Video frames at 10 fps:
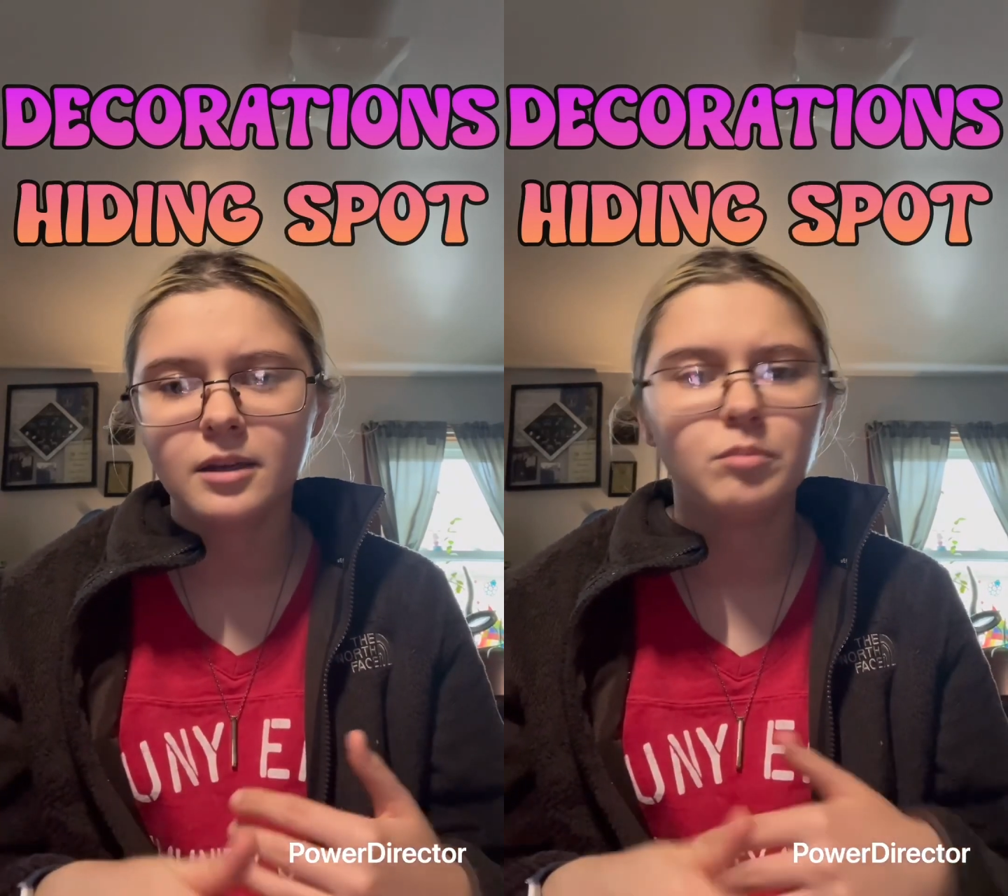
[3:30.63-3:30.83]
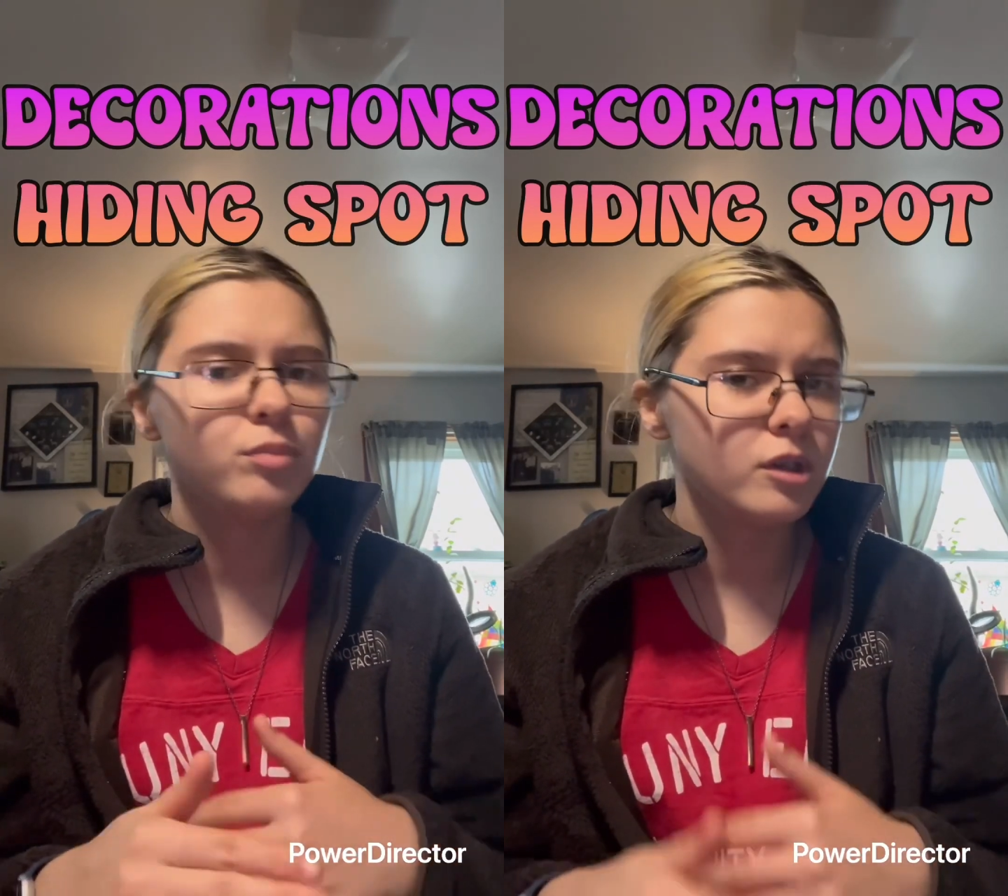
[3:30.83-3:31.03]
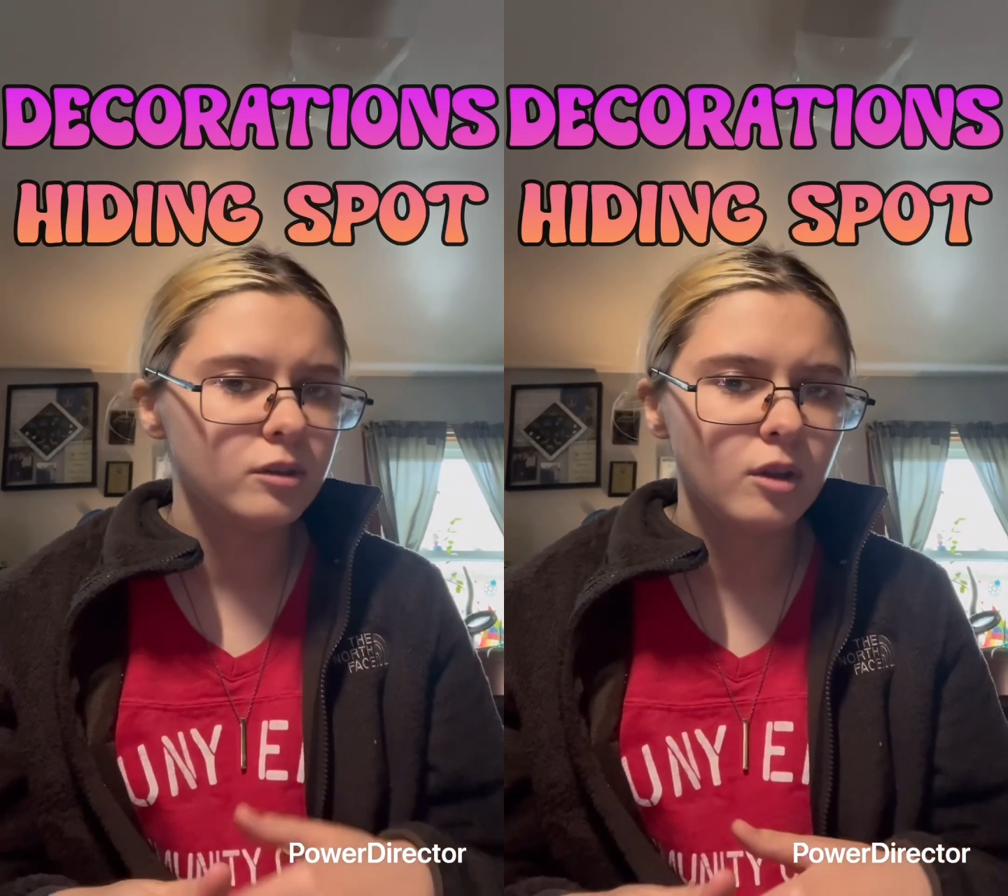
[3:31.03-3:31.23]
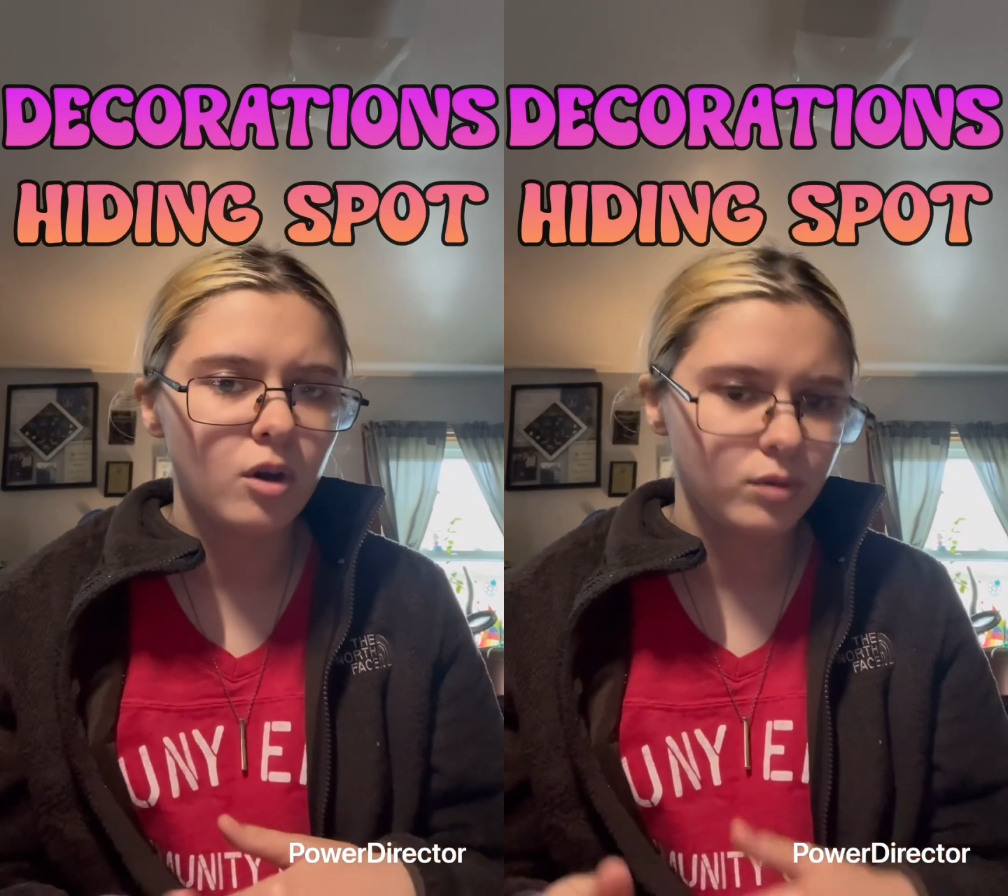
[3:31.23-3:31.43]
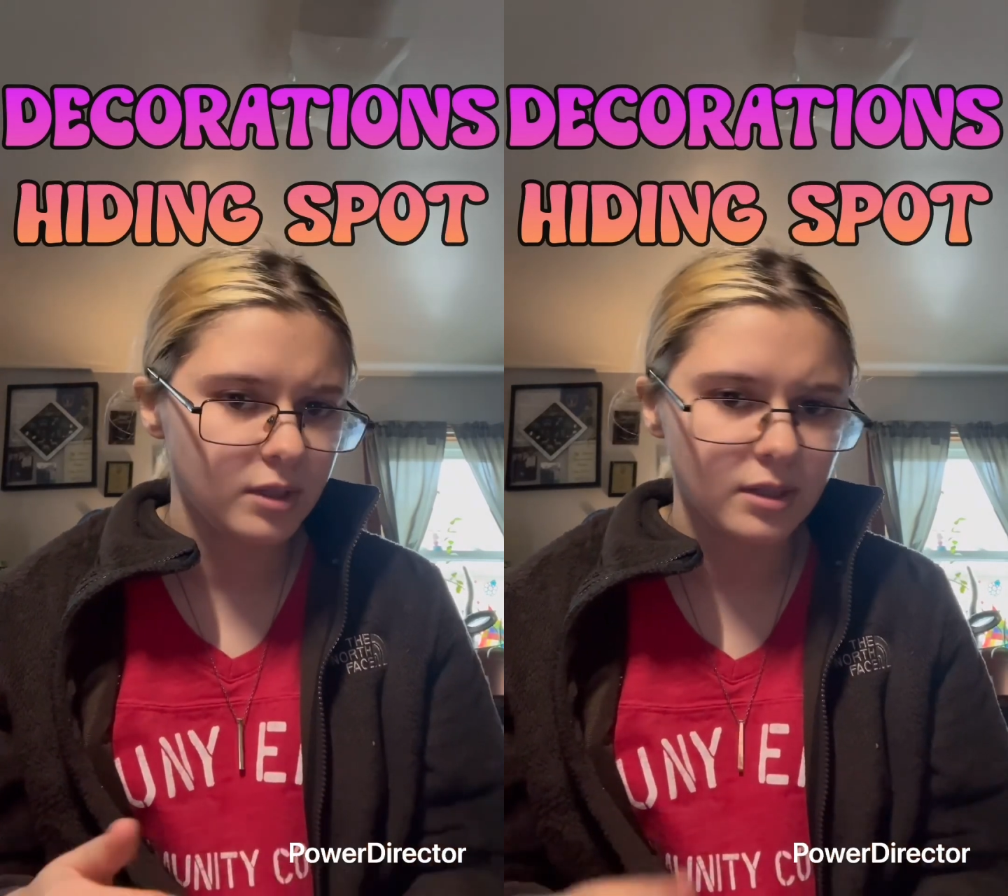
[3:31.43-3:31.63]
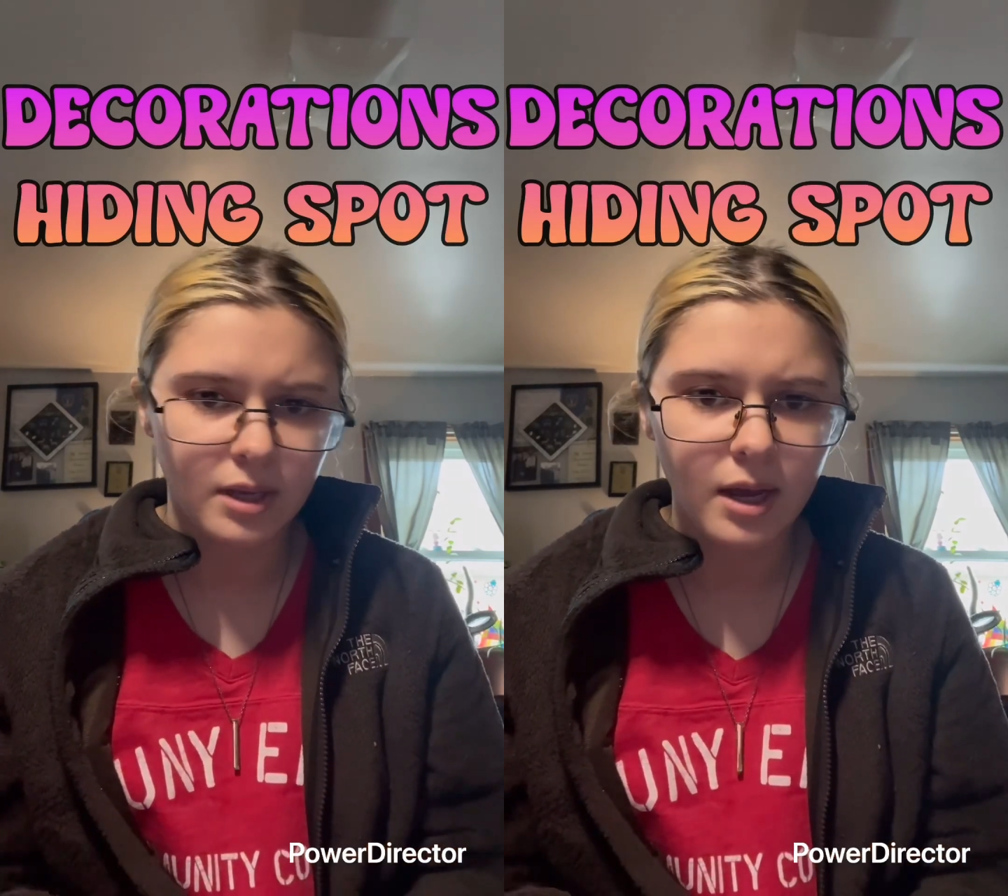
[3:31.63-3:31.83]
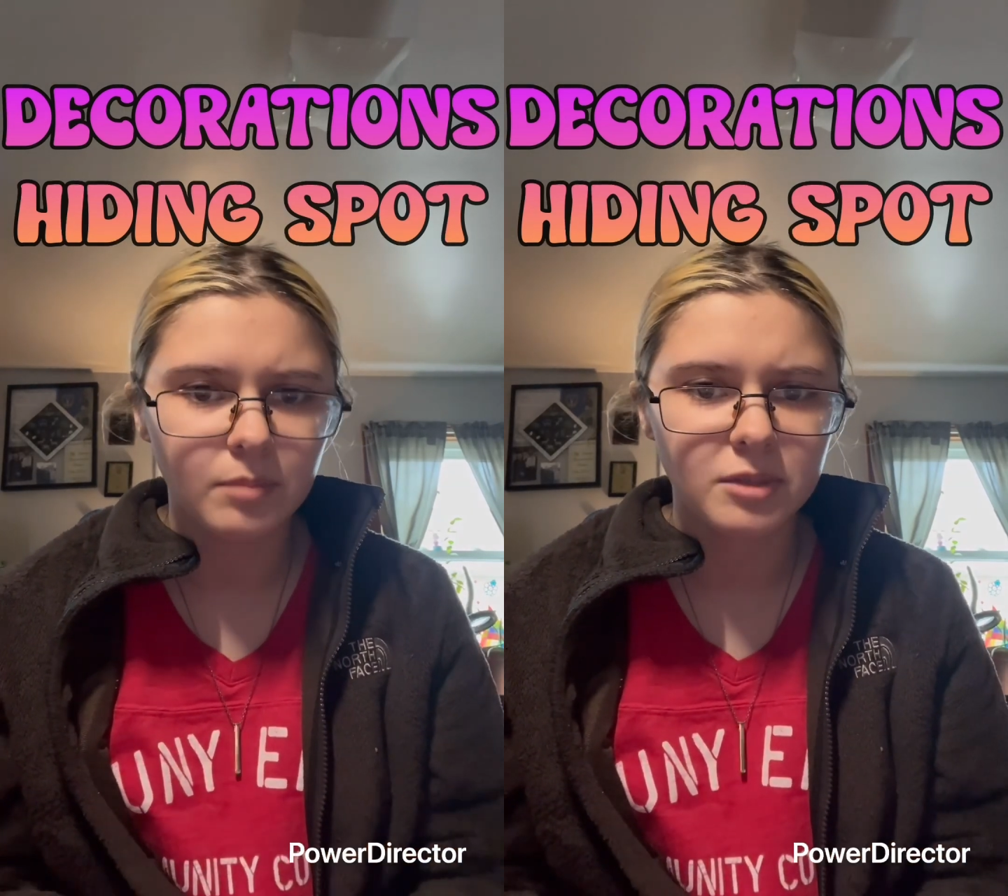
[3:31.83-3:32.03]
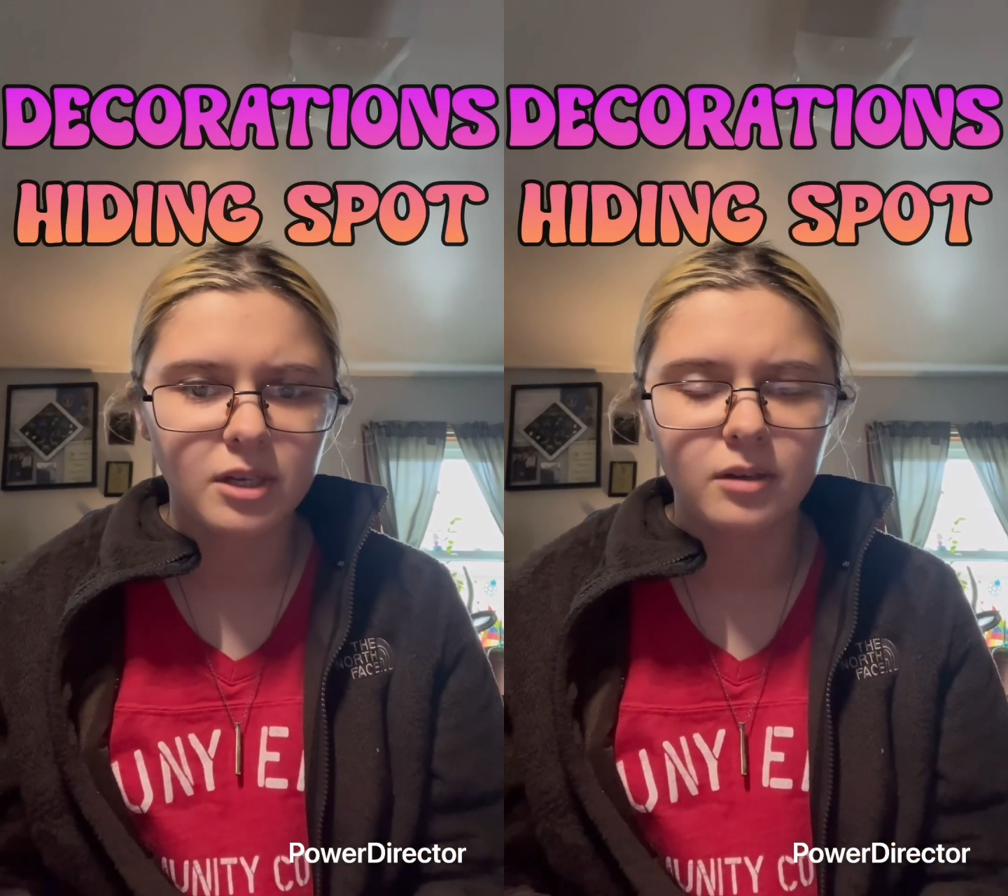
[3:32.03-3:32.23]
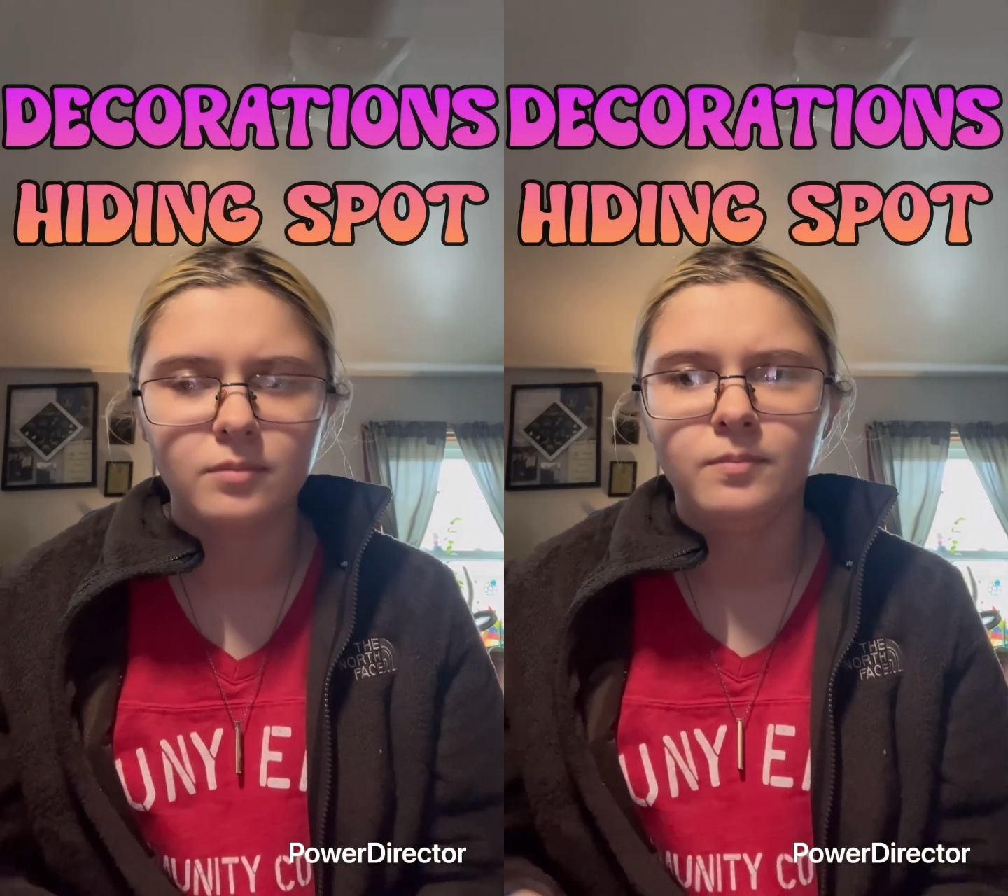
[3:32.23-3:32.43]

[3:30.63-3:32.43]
and be alone and to calm down.